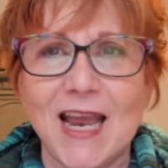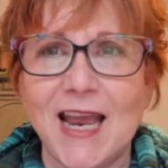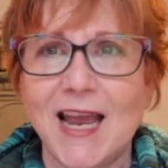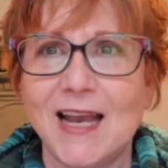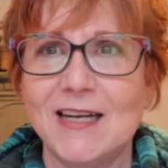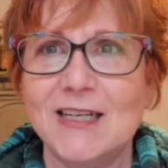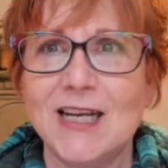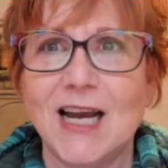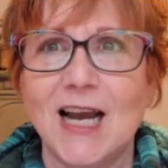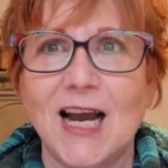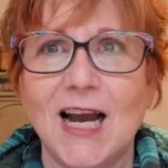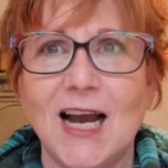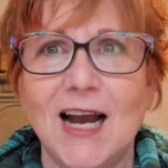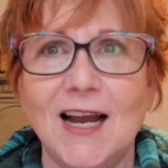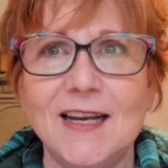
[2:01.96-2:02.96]
and
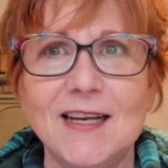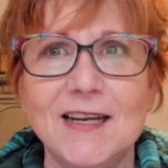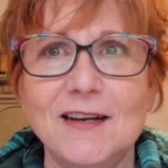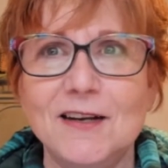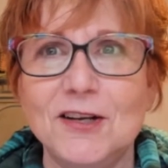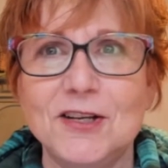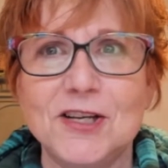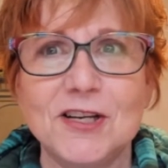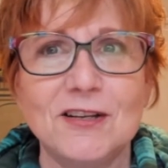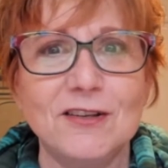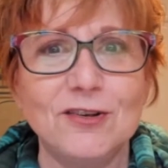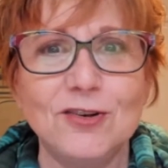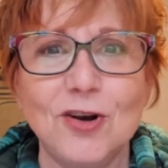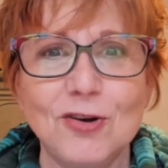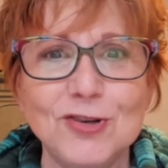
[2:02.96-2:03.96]
I did a
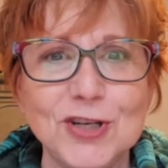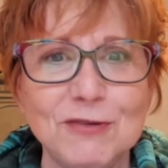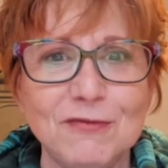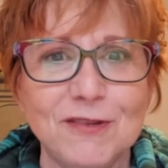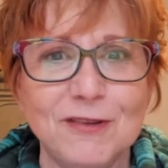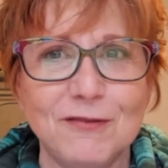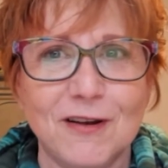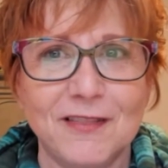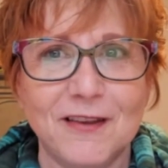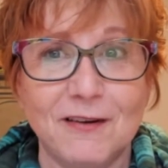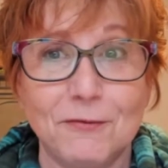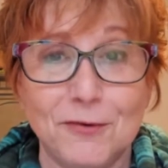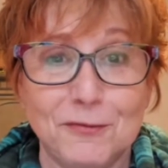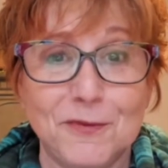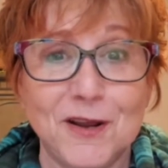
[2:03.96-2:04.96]
little coaching with you on there?
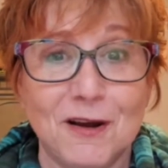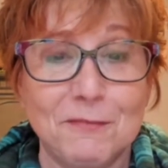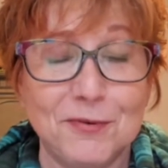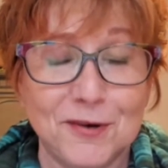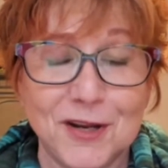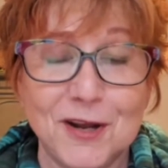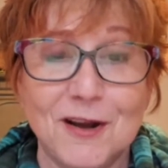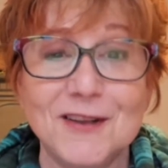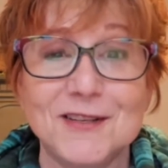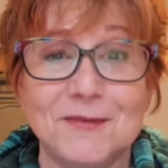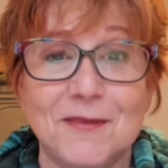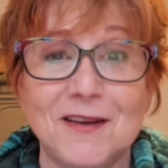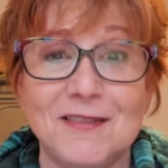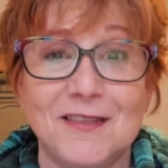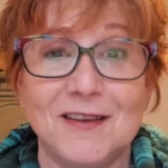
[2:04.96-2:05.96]
It would be pretty
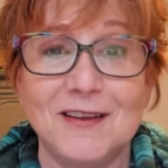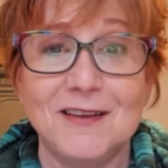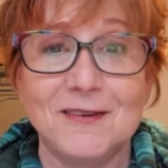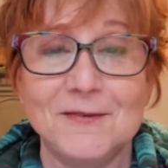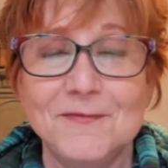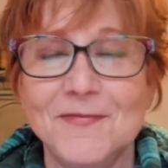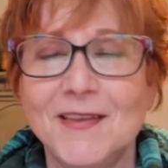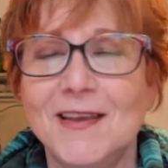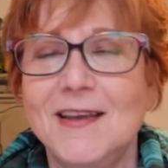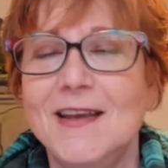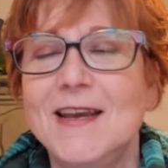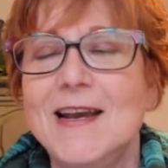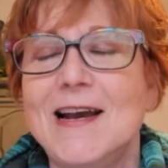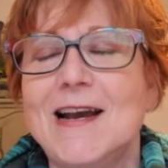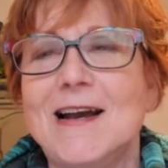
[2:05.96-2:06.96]
awesome, I think.
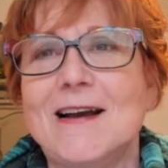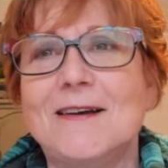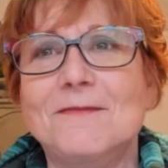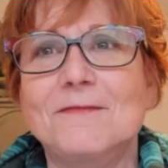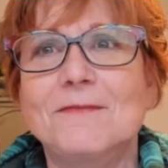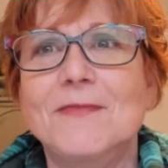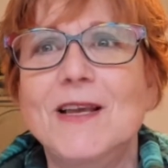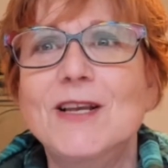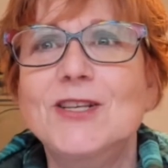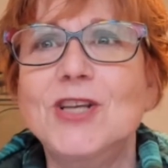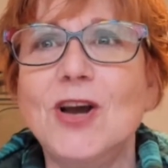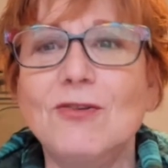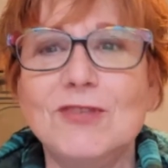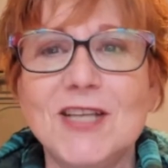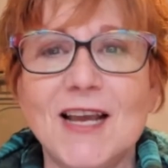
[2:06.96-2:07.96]

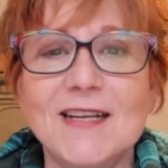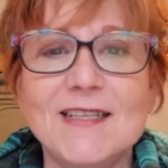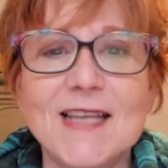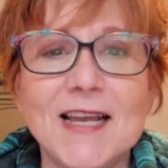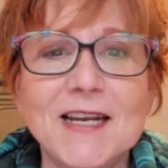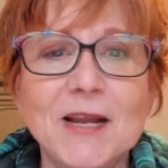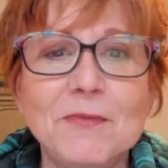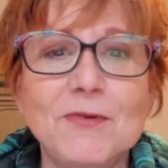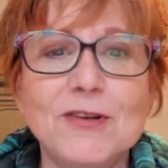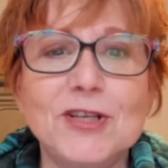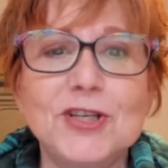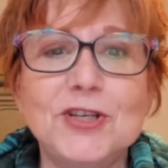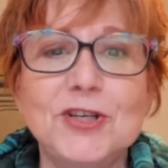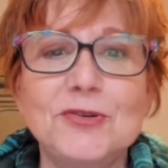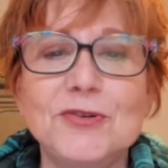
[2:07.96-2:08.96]
So text that number.
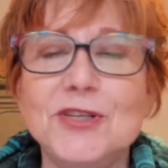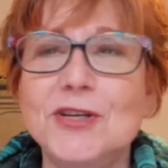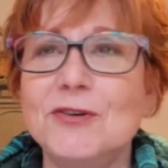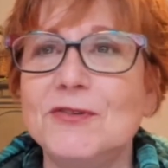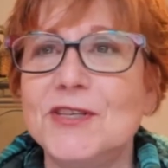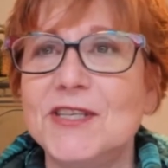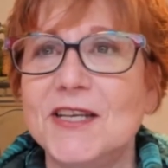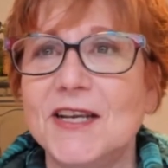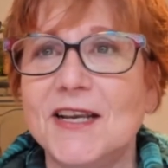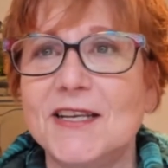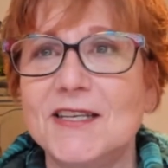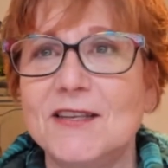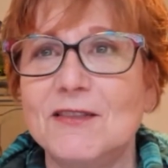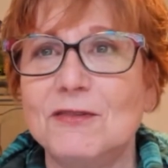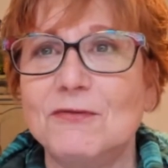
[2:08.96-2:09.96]
It's
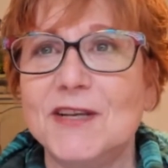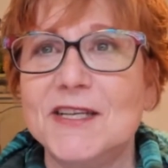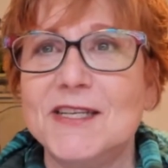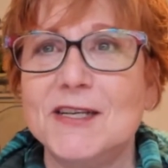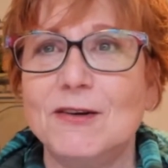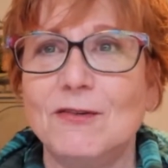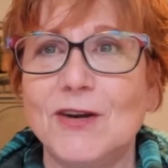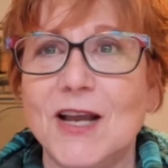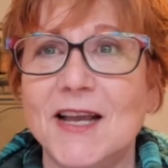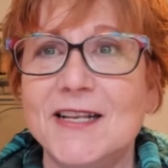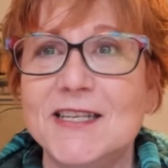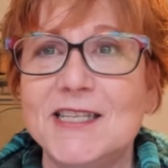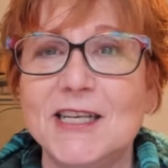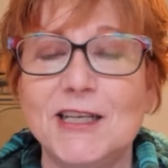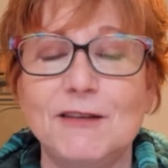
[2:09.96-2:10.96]

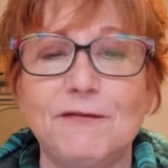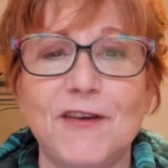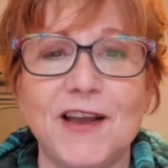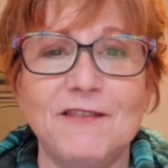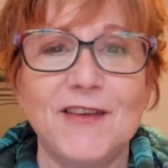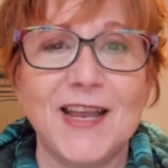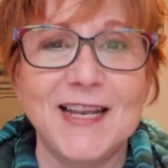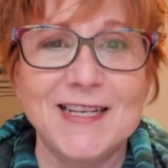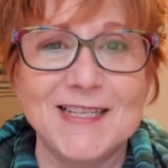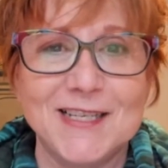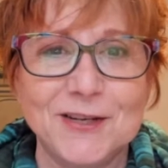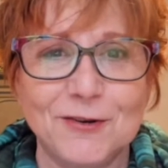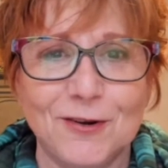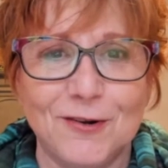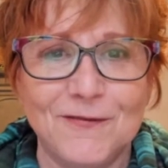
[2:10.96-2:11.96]

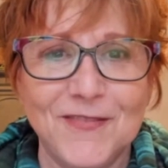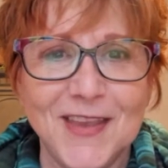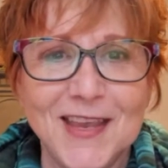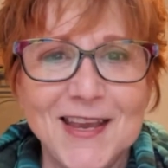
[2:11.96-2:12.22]
206-309-6580.